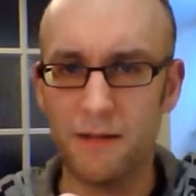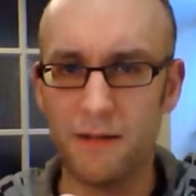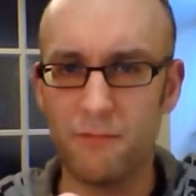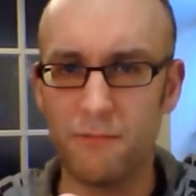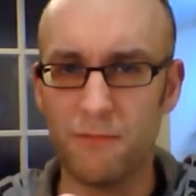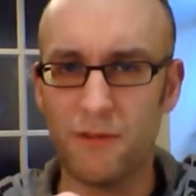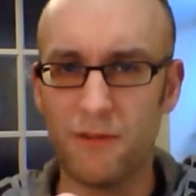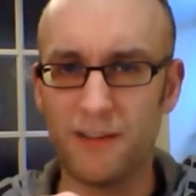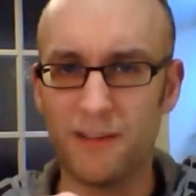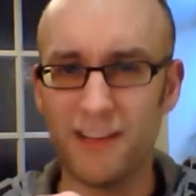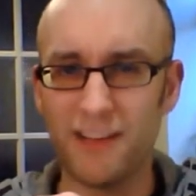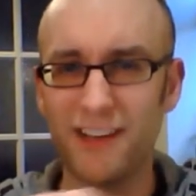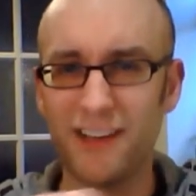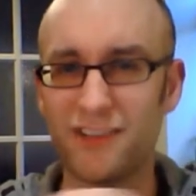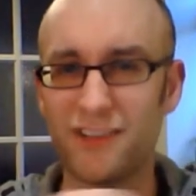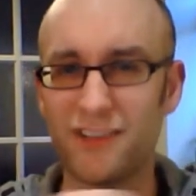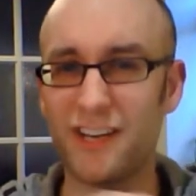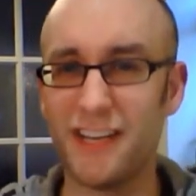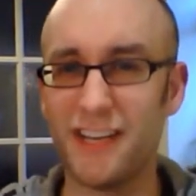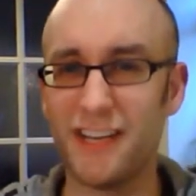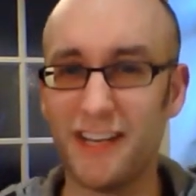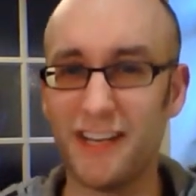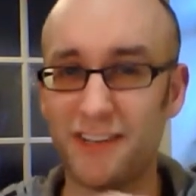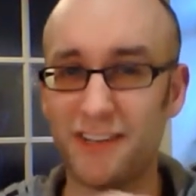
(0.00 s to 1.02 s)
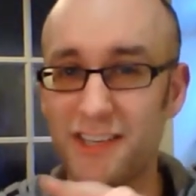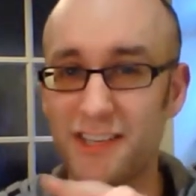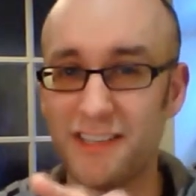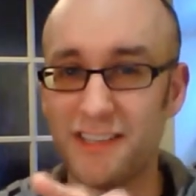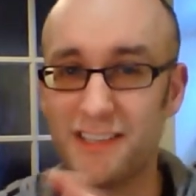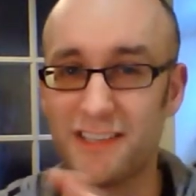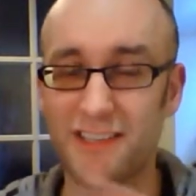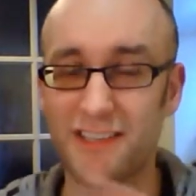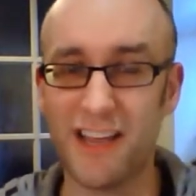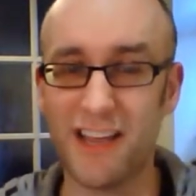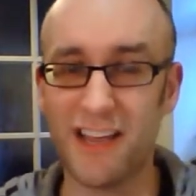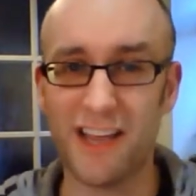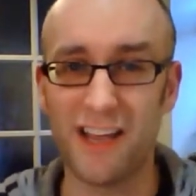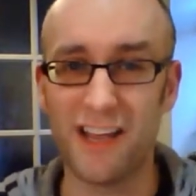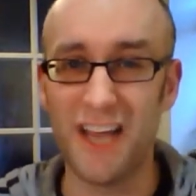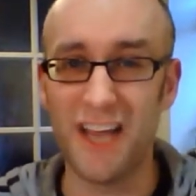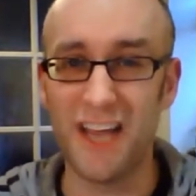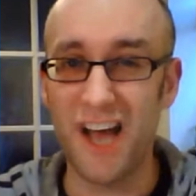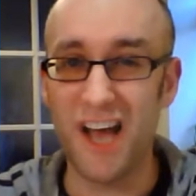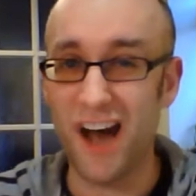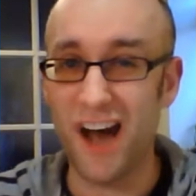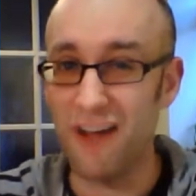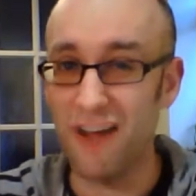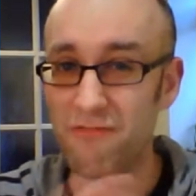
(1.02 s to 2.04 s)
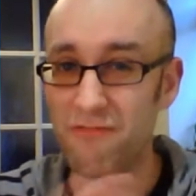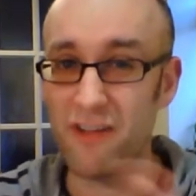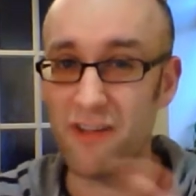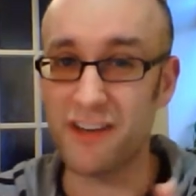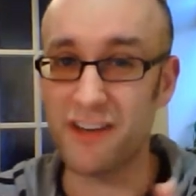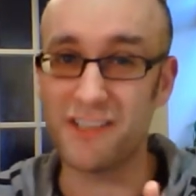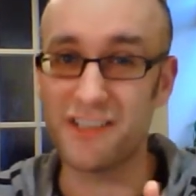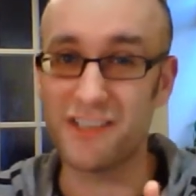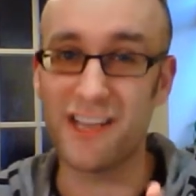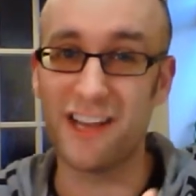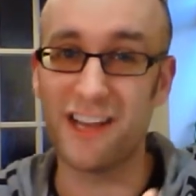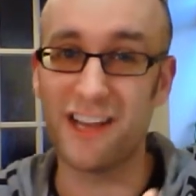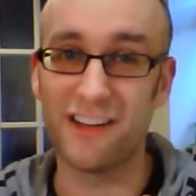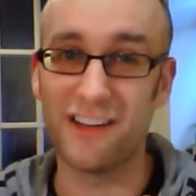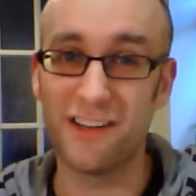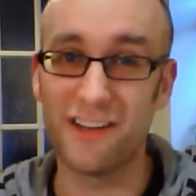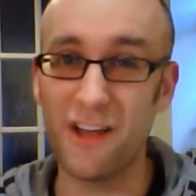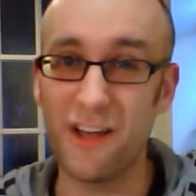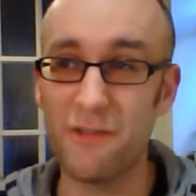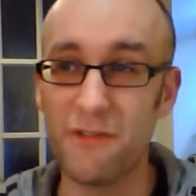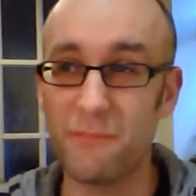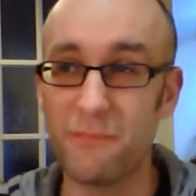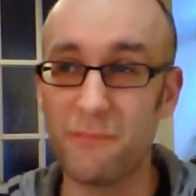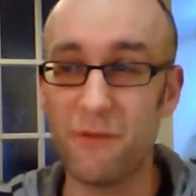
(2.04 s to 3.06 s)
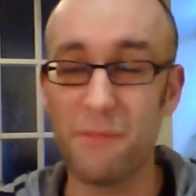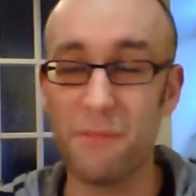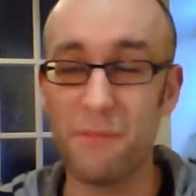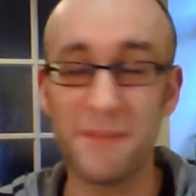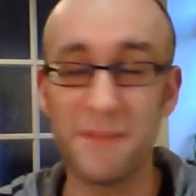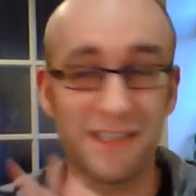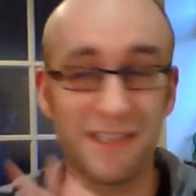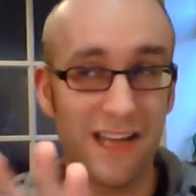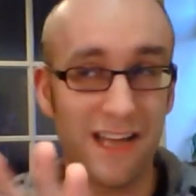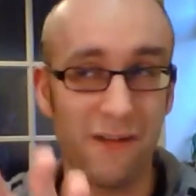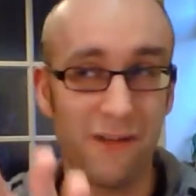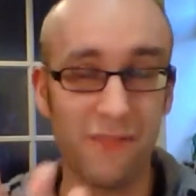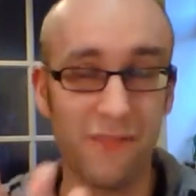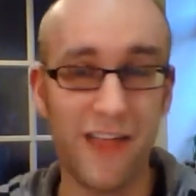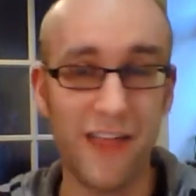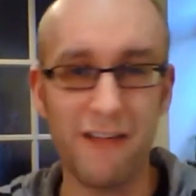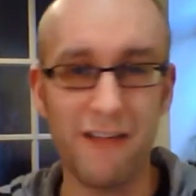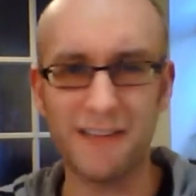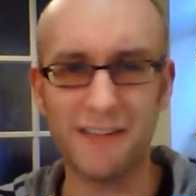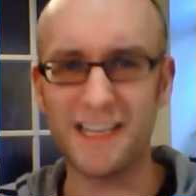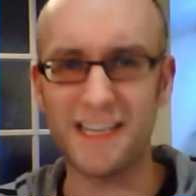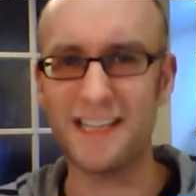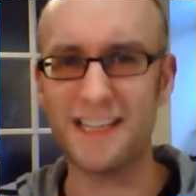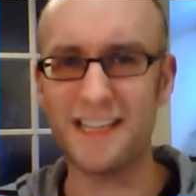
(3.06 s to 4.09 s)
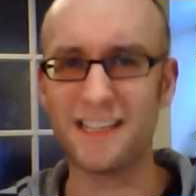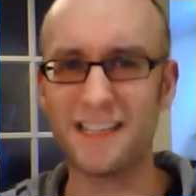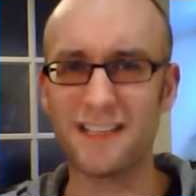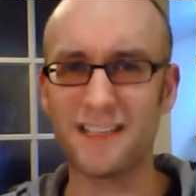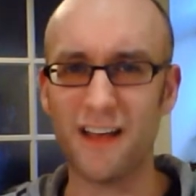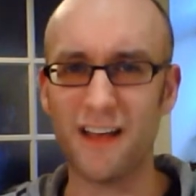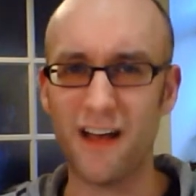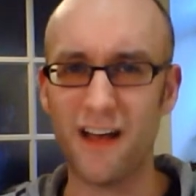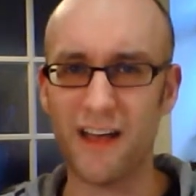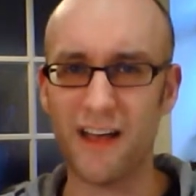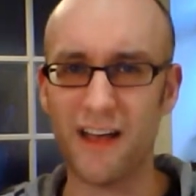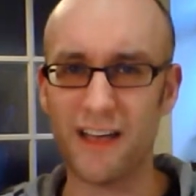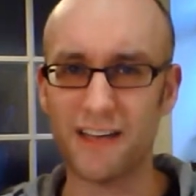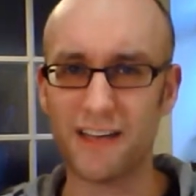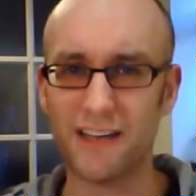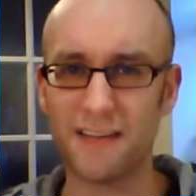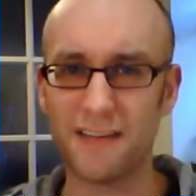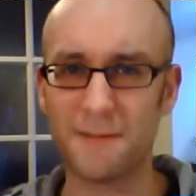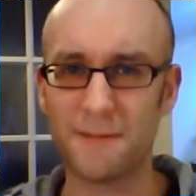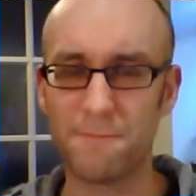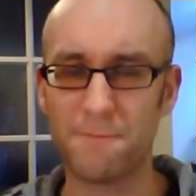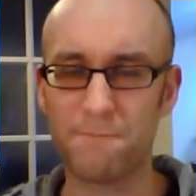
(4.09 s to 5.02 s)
Whereas actually, Jesus is saying unrighteous anger. No, the problem isn't out there, it's inside.